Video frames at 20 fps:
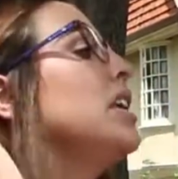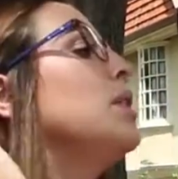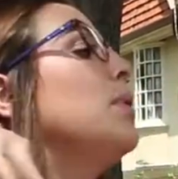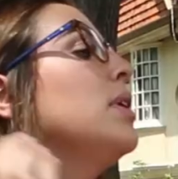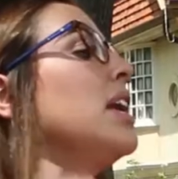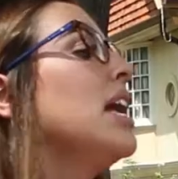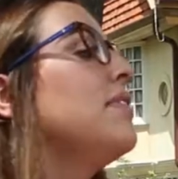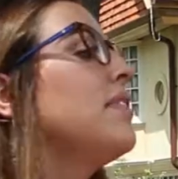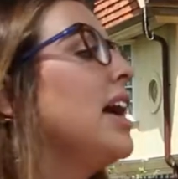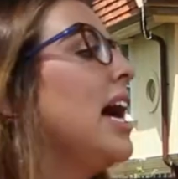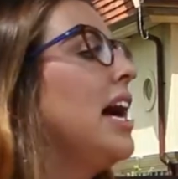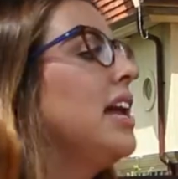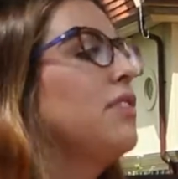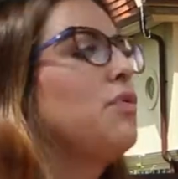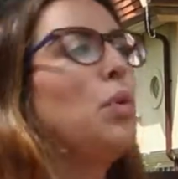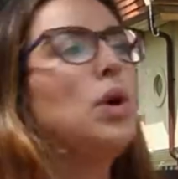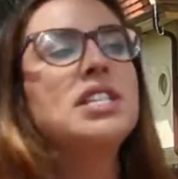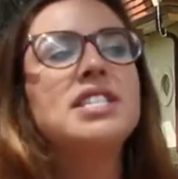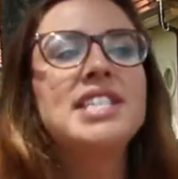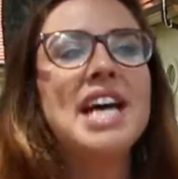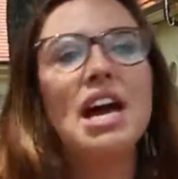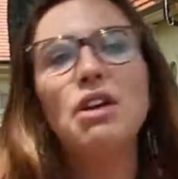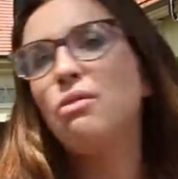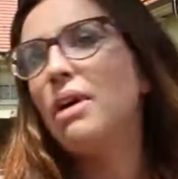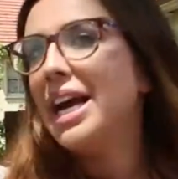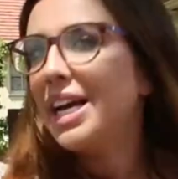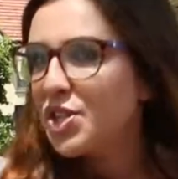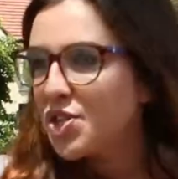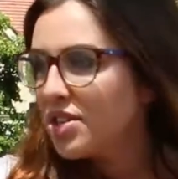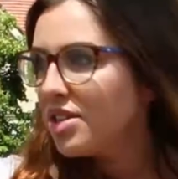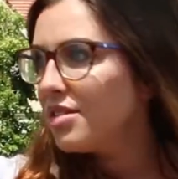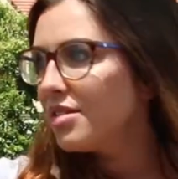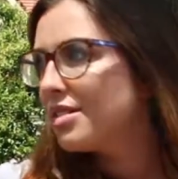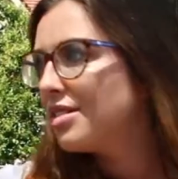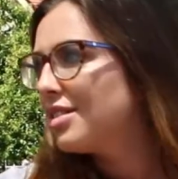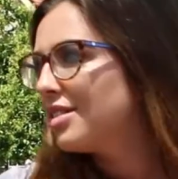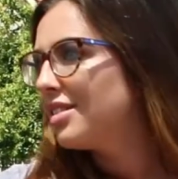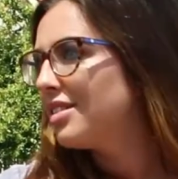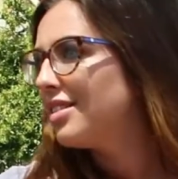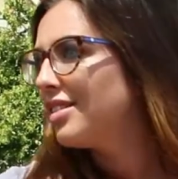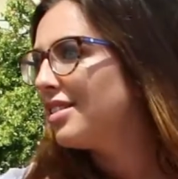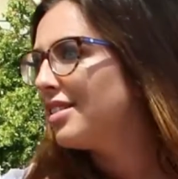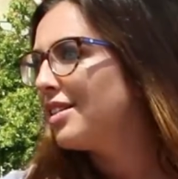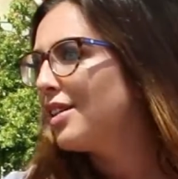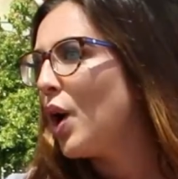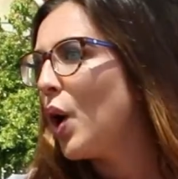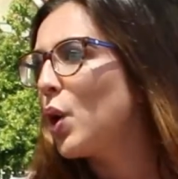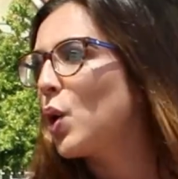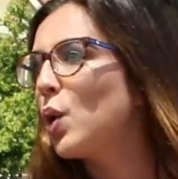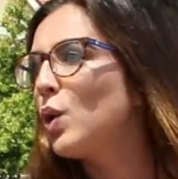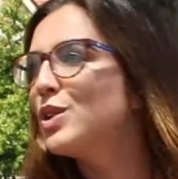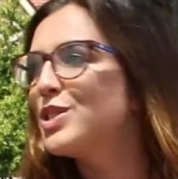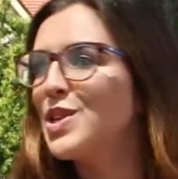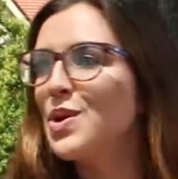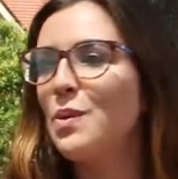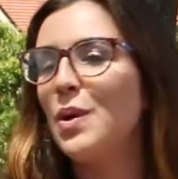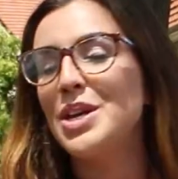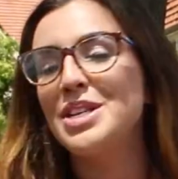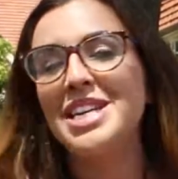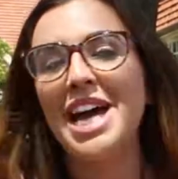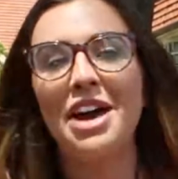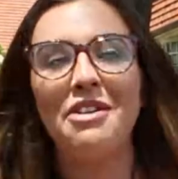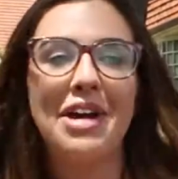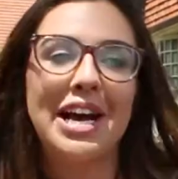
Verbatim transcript: anyone ever heard of One Direction? The not unknown what One